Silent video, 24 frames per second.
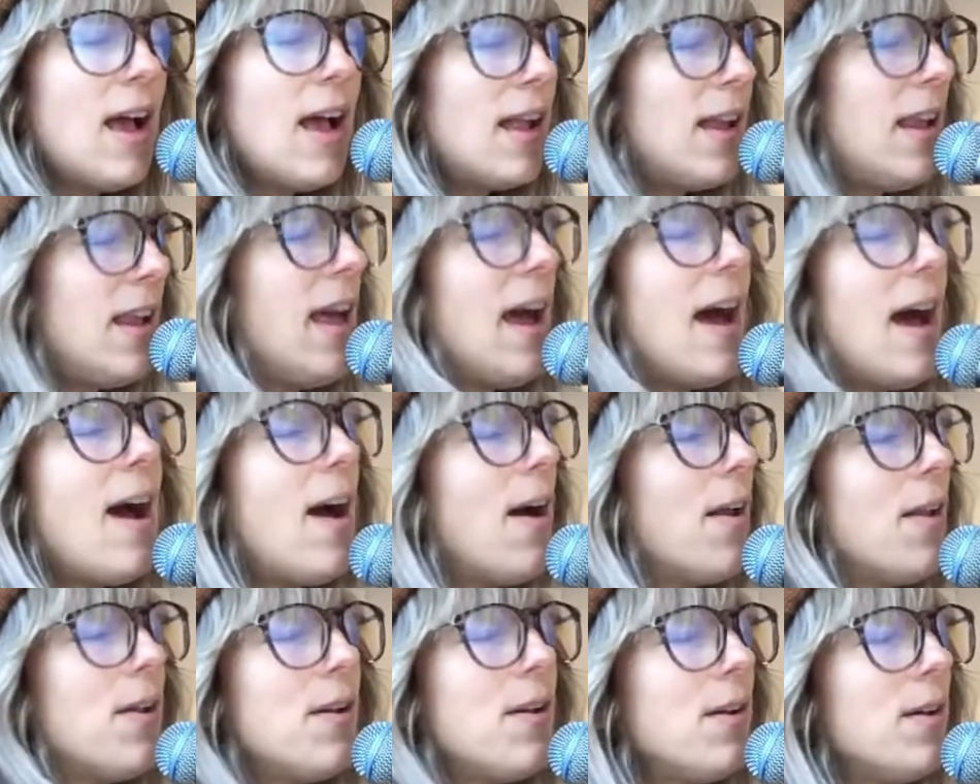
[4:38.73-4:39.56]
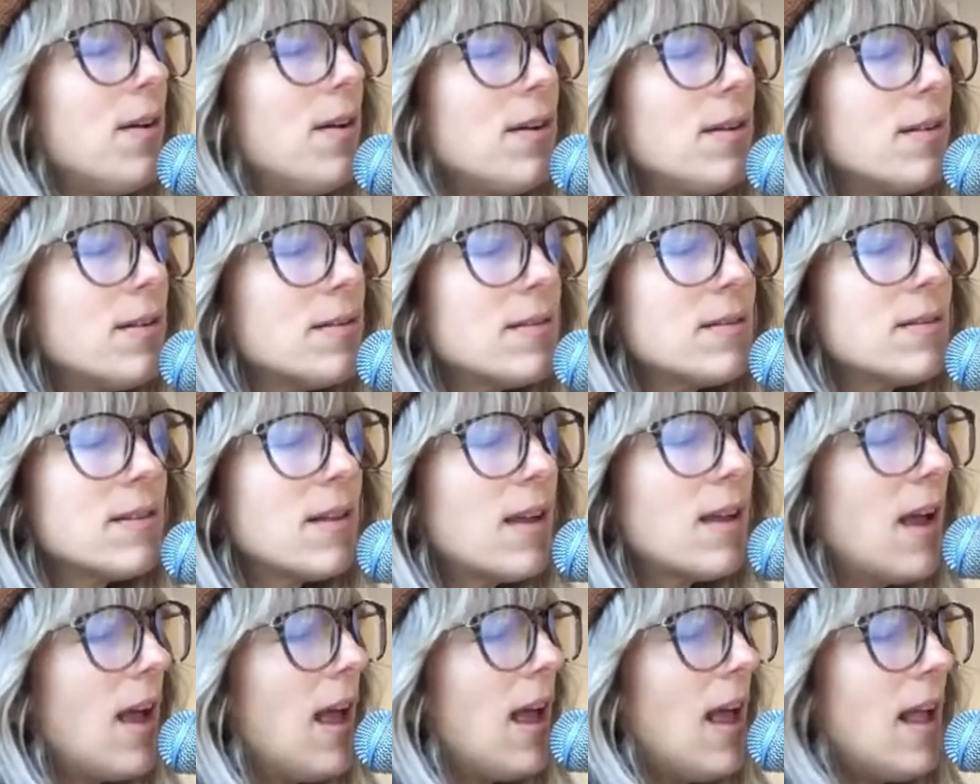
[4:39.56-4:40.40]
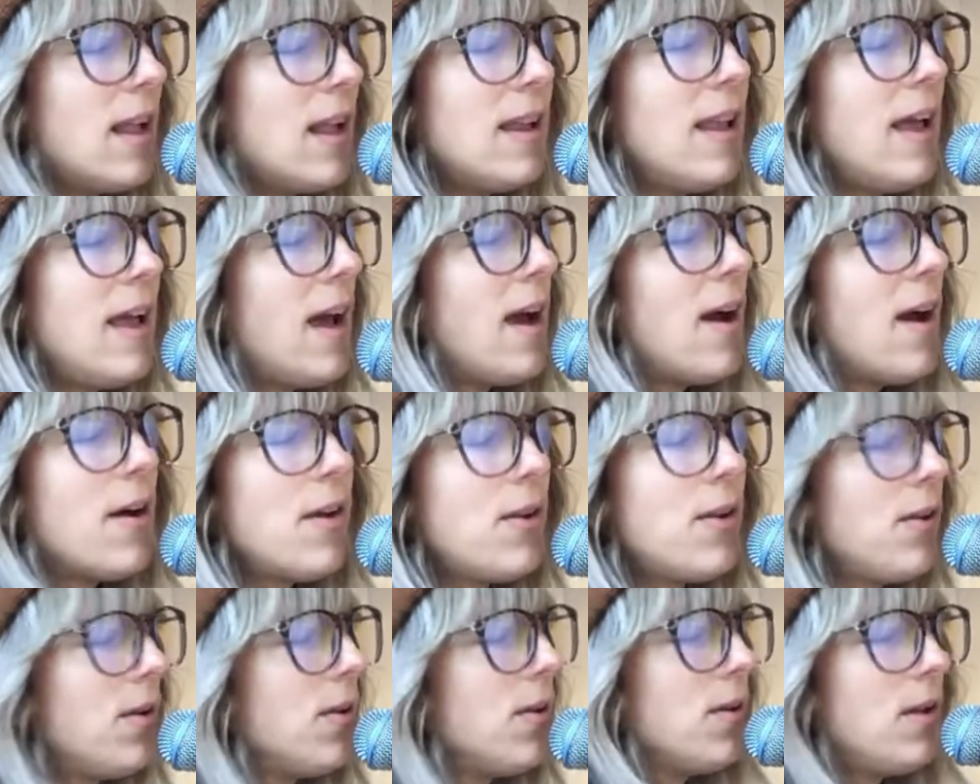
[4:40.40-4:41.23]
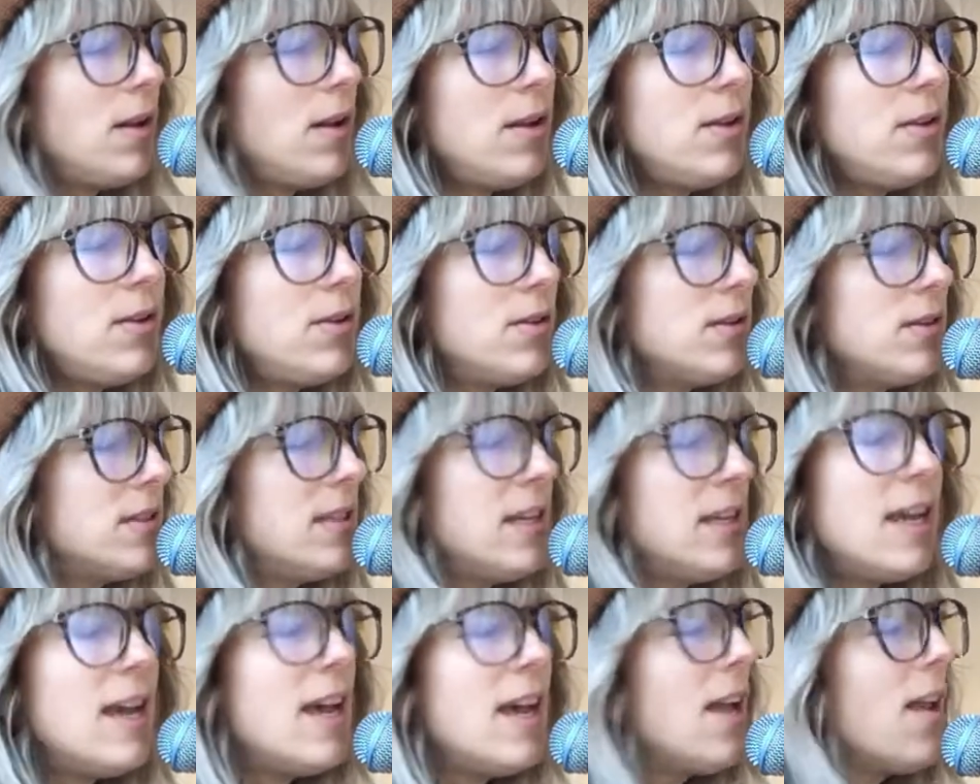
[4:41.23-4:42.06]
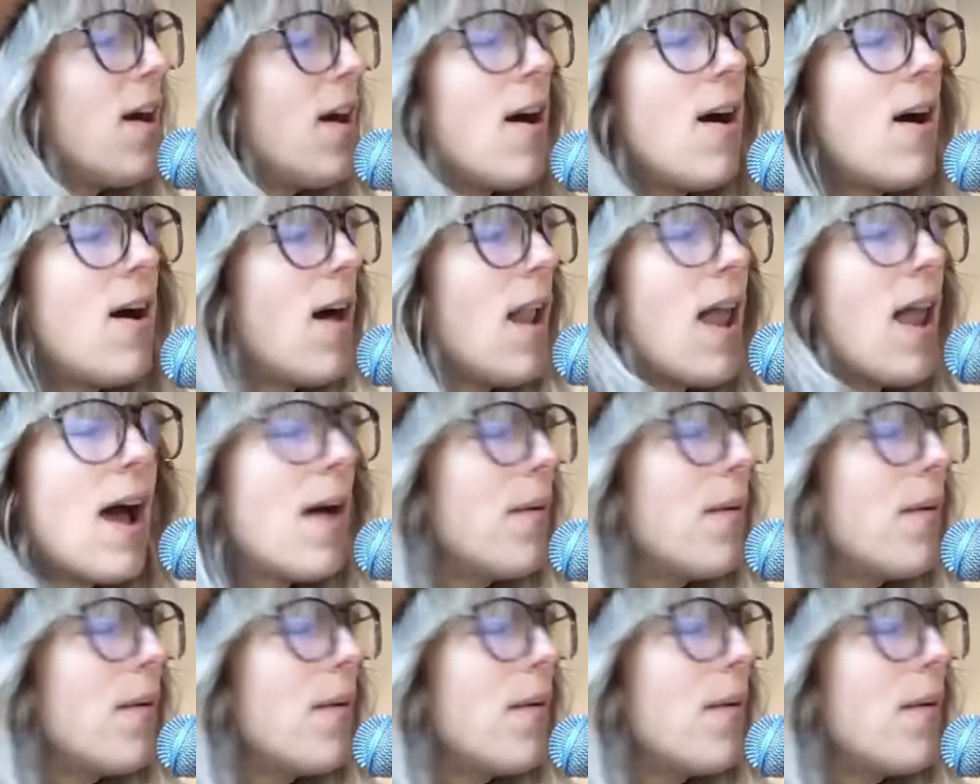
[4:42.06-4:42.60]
Louder, louder, lose it all,